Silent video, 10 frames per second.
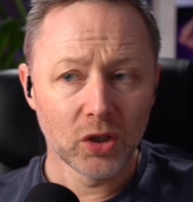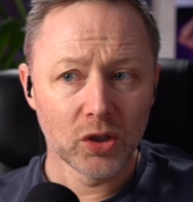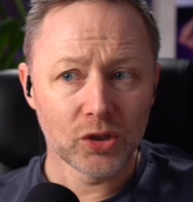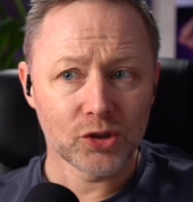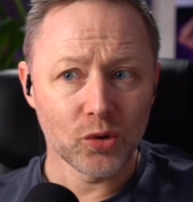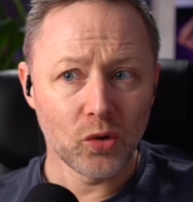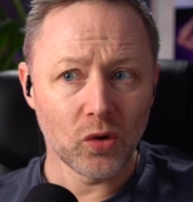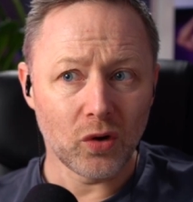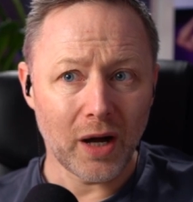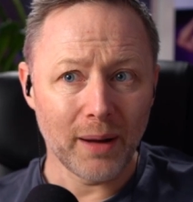
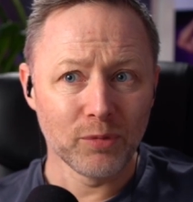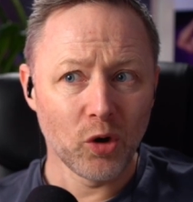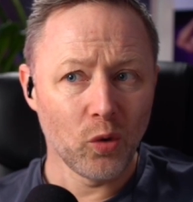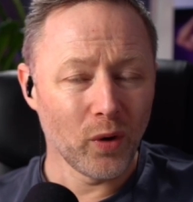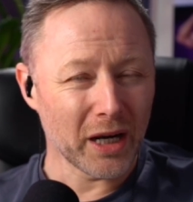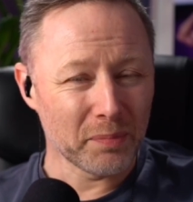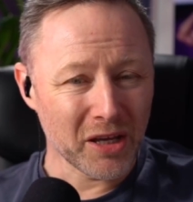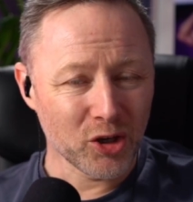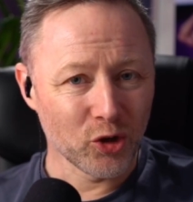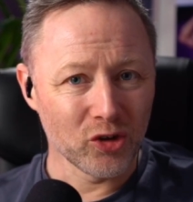So I'm not wanting to be
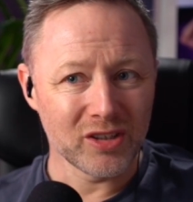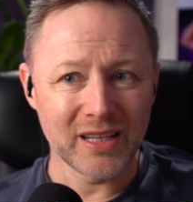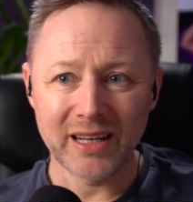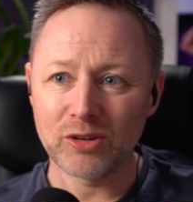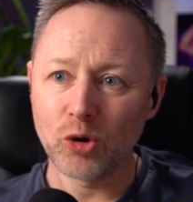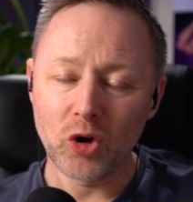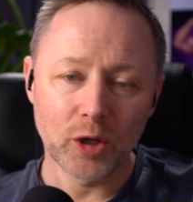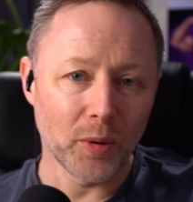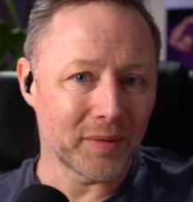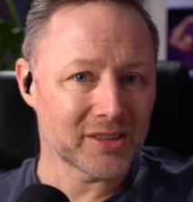crude here and talk
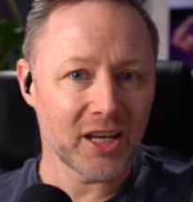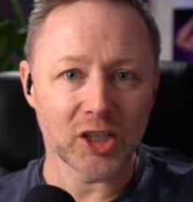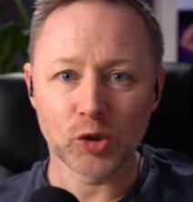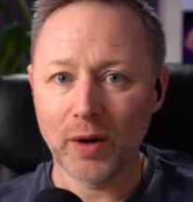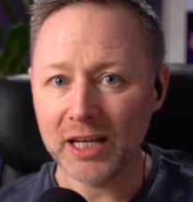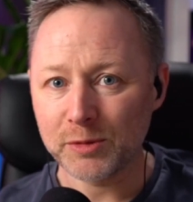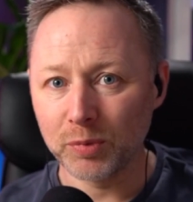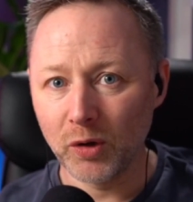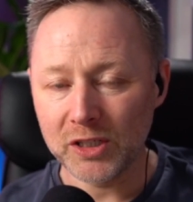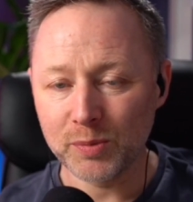about my sexual
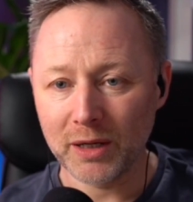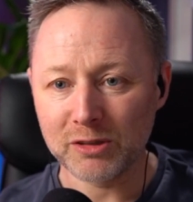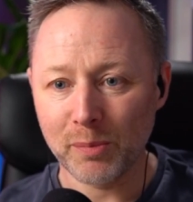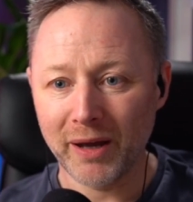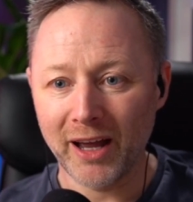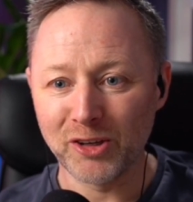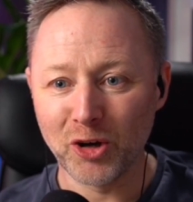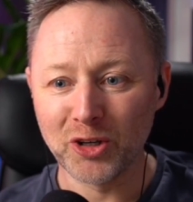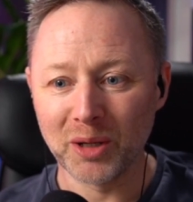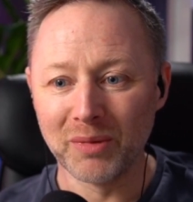exploits when I was a bit a
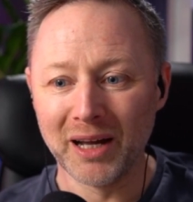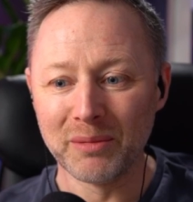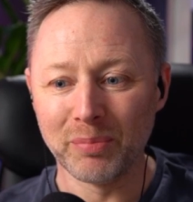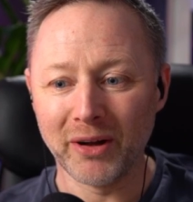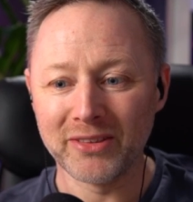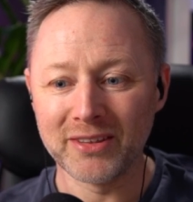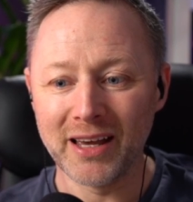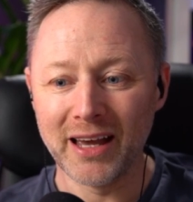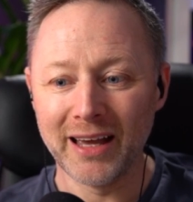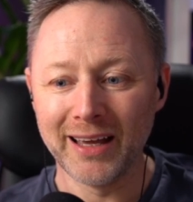younger man, but
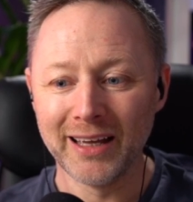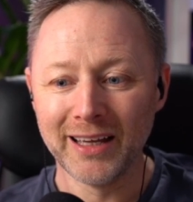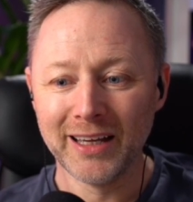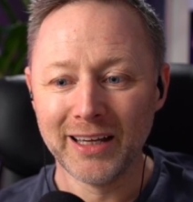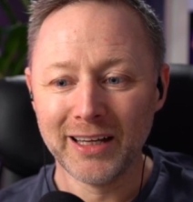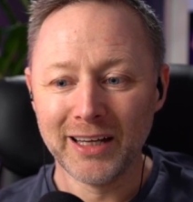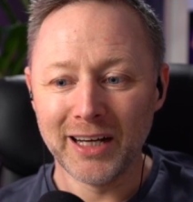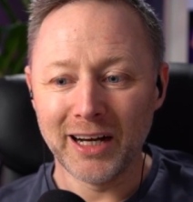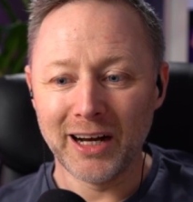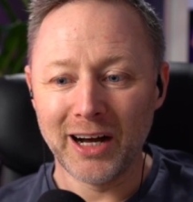
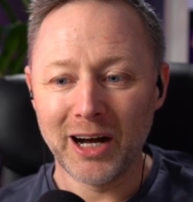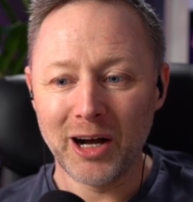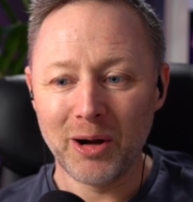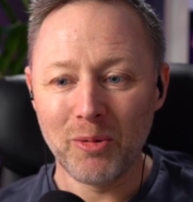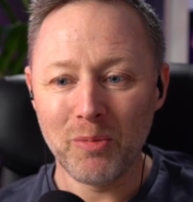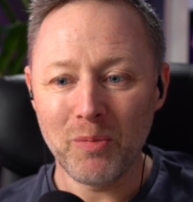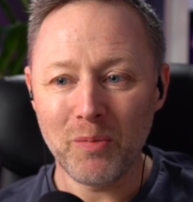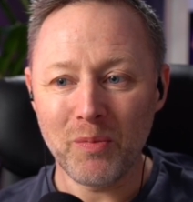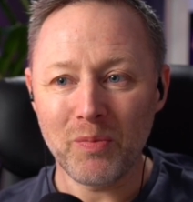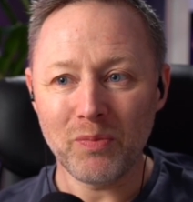I
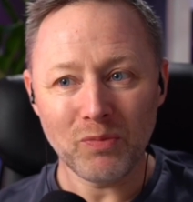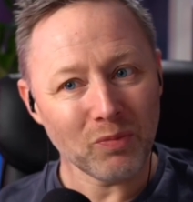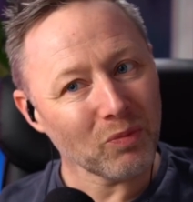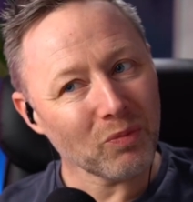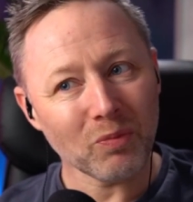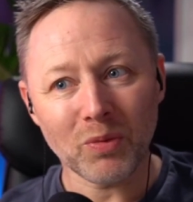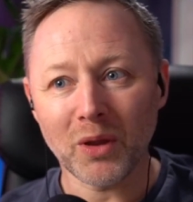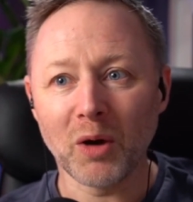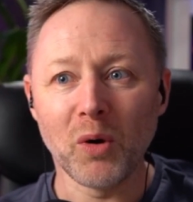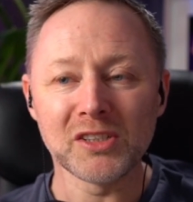
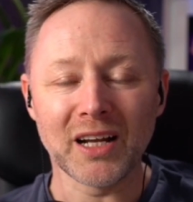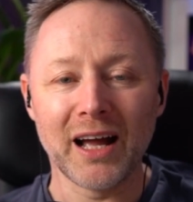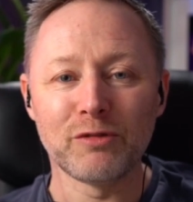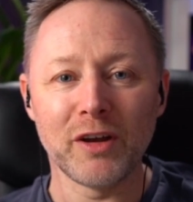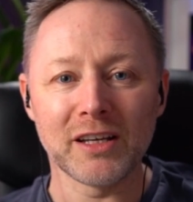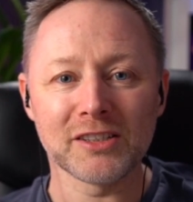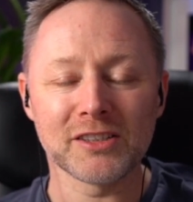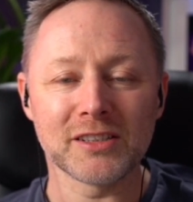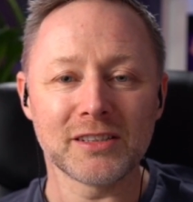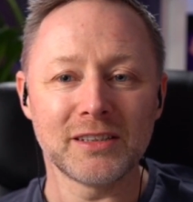wasn't
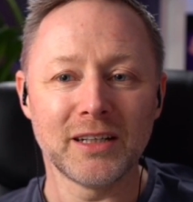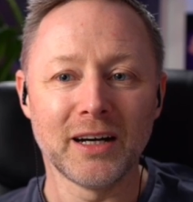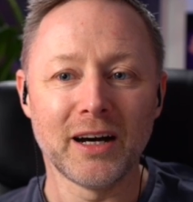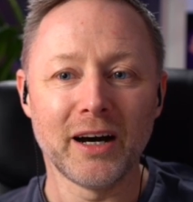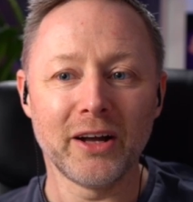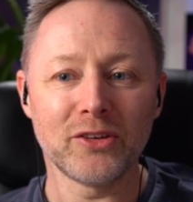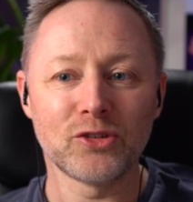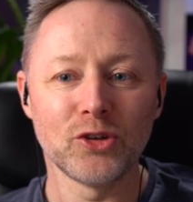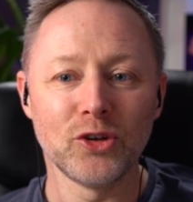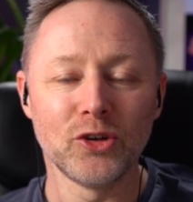adverse
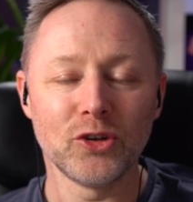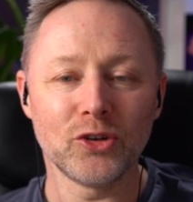to